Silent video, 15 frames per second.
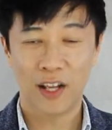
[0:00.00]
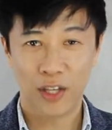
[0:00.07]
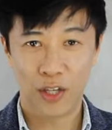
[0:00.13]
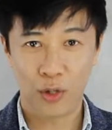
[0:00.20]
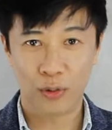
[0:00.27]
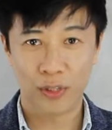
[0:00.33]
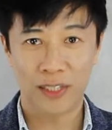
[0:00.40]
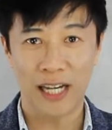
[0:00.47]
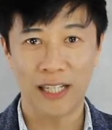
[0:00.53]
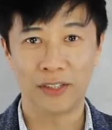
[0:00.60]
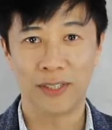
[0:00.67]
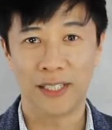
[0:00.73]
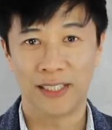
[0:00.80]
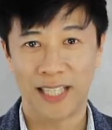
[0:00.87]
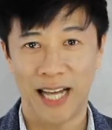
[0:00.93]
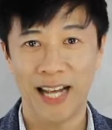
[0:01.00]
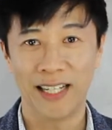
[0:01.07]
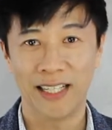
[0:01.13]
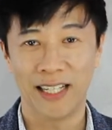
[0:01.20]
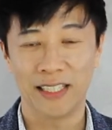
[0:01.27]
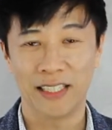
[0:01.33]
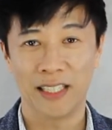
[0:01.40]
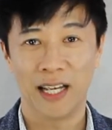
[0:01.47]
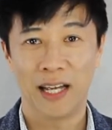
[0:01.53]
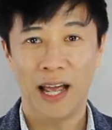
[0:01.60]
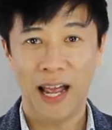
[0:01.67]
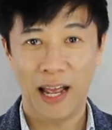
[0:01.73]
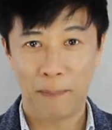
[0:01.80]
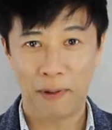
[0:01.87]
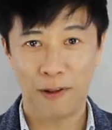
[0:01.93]
you start to design this
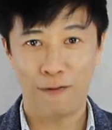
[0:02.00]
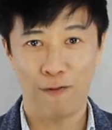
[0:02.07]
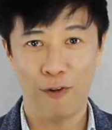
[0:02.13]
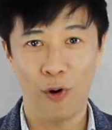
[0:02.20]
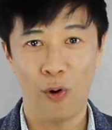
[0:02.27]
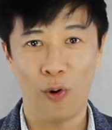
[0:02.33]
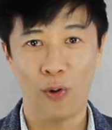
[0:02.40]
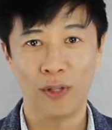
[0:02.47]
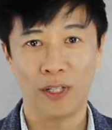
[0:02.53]
and before